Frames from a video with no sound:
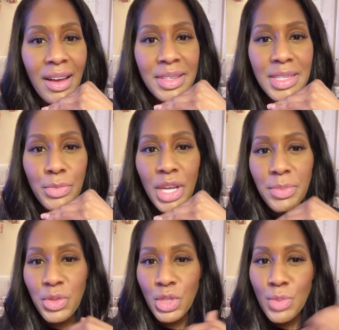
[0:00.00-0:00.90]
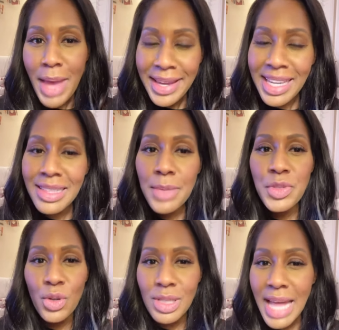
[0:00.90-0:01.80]
Sometimes there's smacking
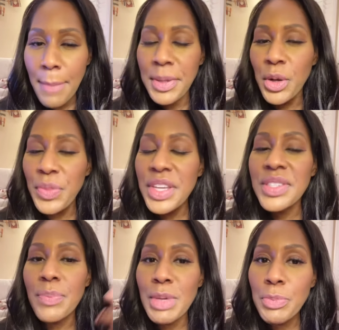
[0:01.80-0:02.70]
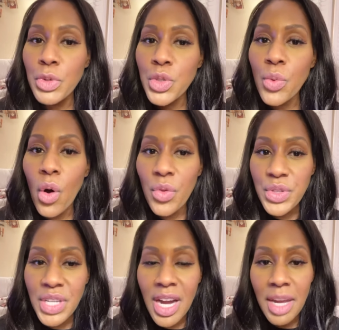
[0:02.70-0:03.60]
lips or clapping or things that people do all the
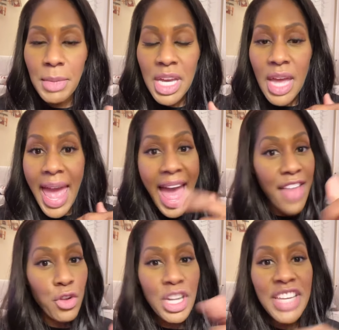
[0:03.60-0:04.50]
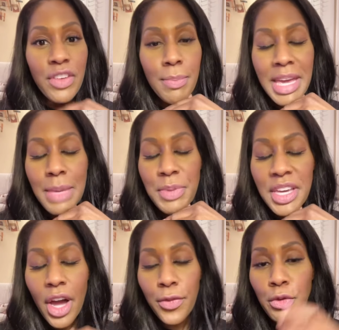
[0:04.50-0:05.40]
time. And there even may
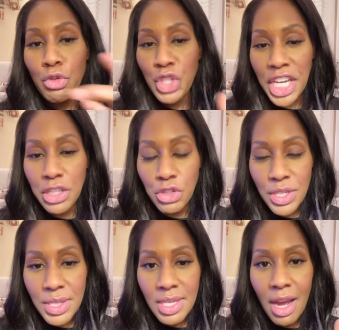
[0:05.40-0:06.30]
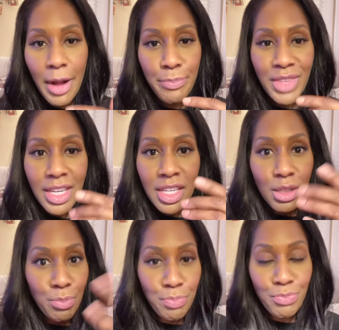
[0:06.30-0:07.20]
be other changes.
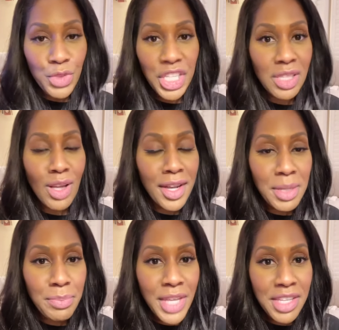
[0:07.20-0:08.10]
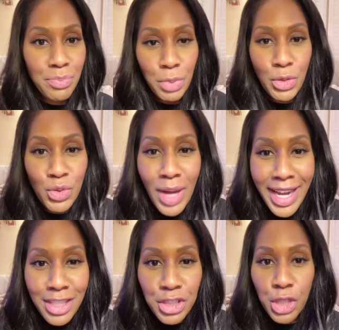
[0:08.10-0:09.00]
Decline in personal
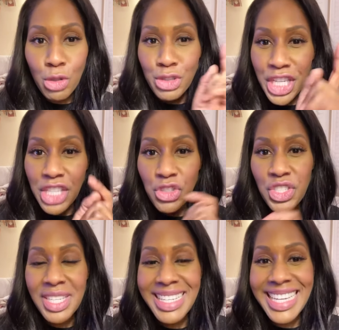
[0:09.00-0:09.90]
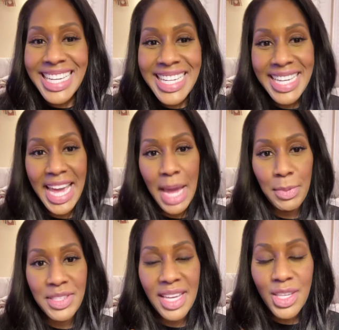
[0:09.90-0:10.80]
hygiene or changes in eating
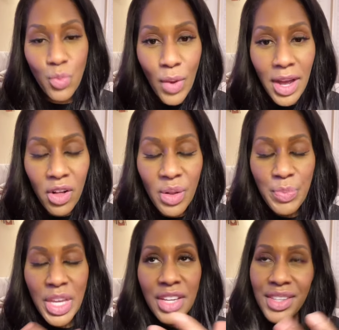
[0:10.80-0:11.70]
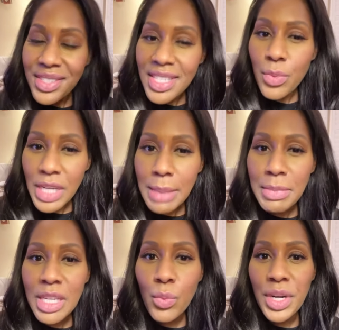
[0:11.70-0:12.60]
habits as well. You see what I
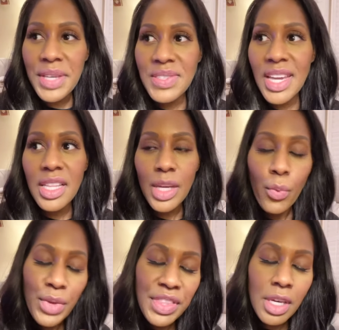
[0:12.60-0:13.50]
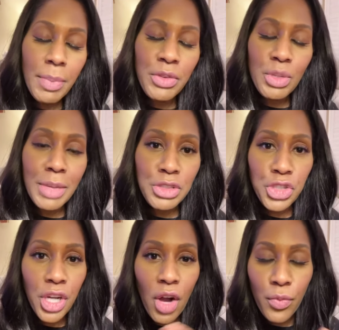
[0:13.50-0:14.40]
mean when I say, like, when we think about
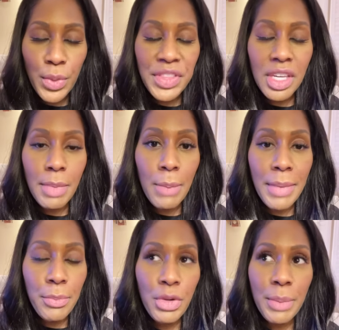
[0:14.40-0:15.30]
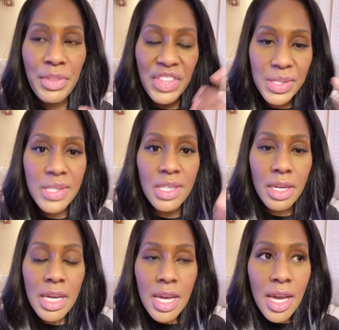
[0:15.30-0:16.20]
dementia, often we think about memory, but this is
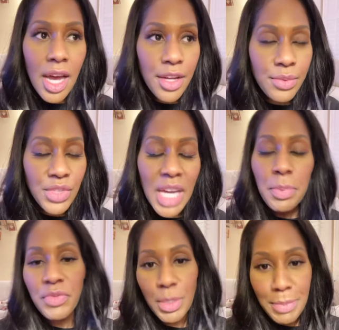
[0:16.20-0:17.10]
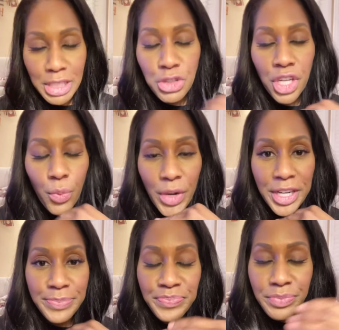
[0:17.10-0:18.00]
a type of dementia
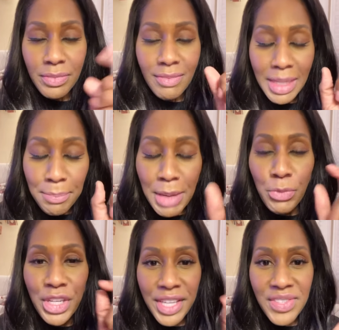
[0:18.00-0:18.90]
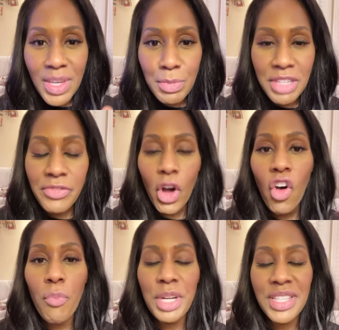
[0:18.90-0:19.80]
where memory, yes, can be
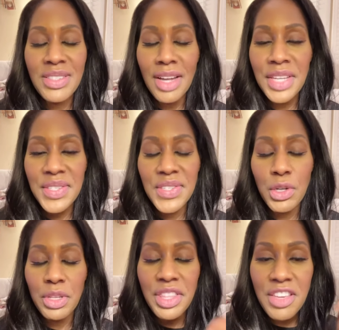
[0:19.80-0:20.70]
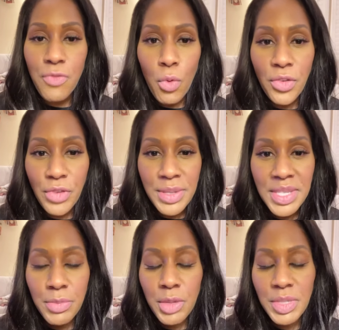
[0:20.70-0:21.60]
involved, but it's not necessarily the forefront
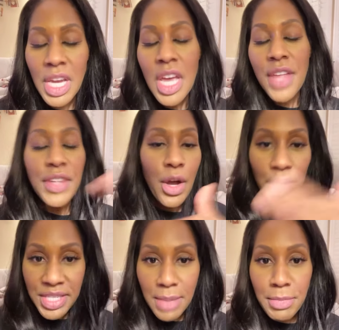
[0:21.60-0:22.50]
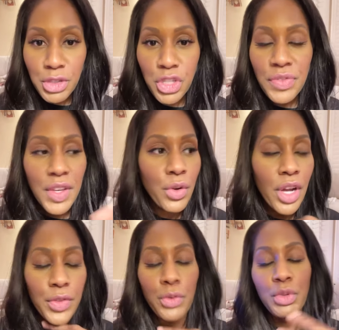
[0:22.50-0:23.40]
symptoms. Now, as I mentioned, there are
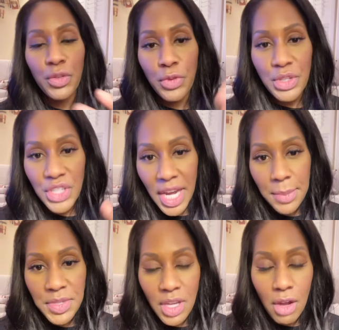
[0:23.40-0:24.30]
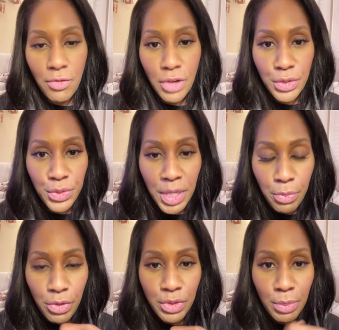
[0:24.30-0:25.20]
other different types of
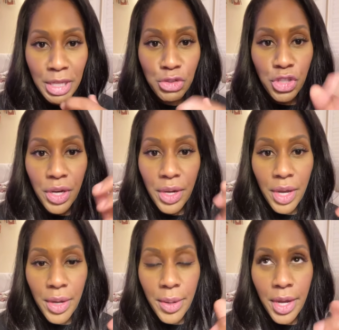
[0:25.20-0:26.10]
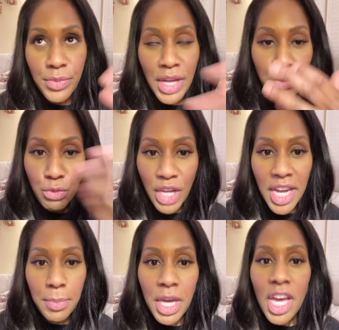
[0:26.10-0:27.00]
frontotemporal dementia. Another
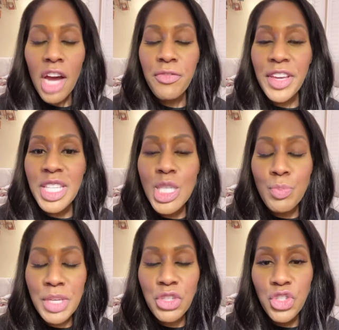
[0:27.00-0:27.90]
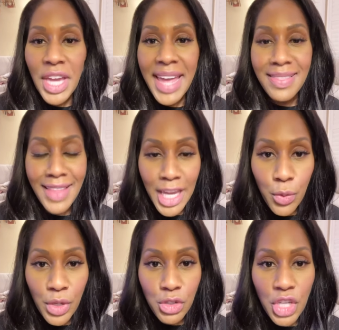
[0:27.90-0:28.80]
type affects speech and
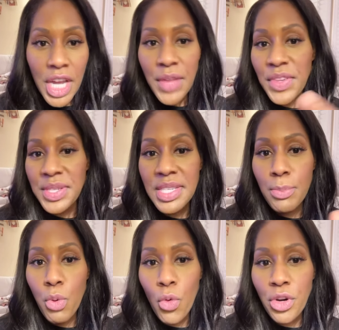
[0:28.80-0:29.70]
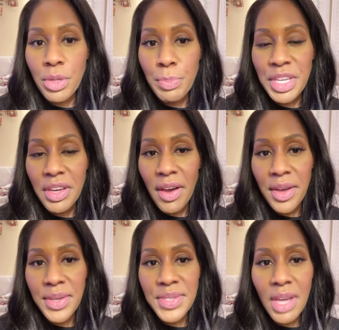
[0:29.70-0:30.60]
language. This is important
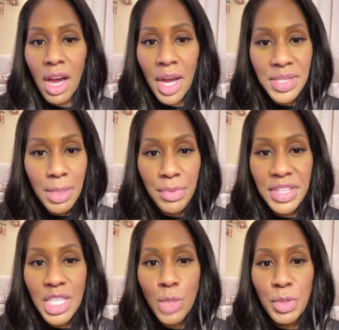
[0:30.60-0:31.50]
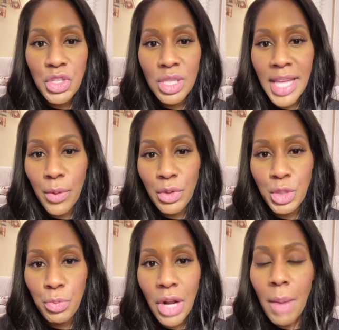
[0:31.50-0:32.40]
because some of these speech and
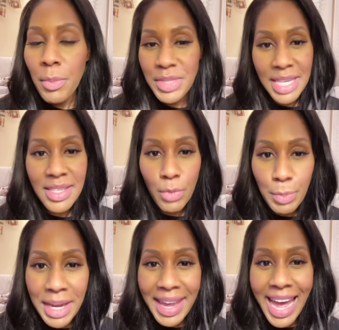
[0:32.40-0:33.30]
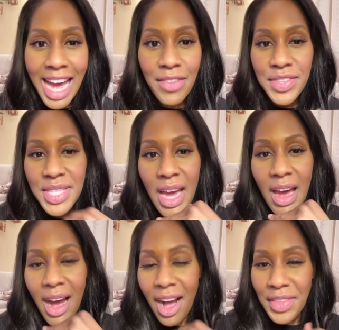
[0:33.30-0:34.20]
language problems that someone might have is
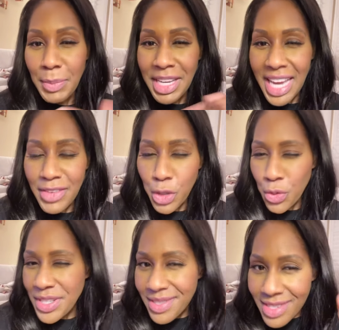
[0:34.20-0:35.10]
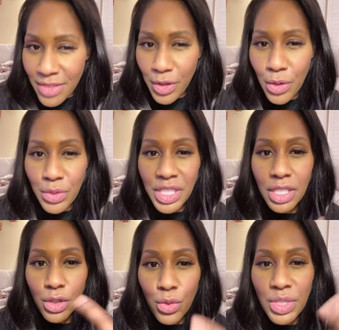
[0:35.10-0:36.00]
they might have increased difficulty
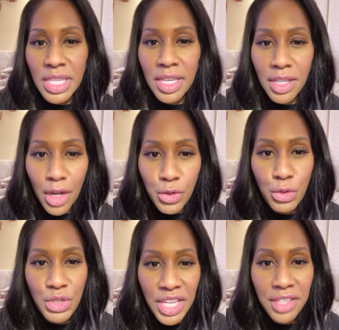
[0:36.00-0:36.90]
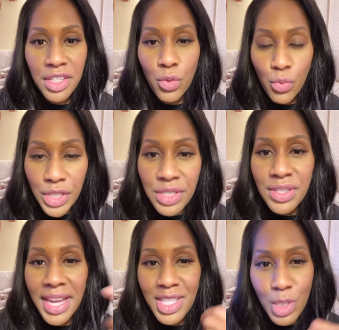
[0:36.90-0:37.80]
using and understanding
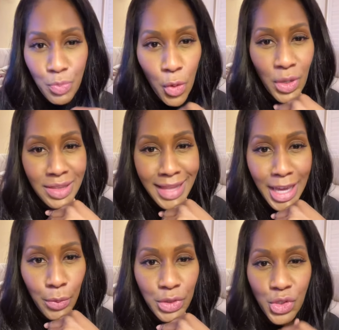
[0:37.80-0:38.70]
written and spoken language.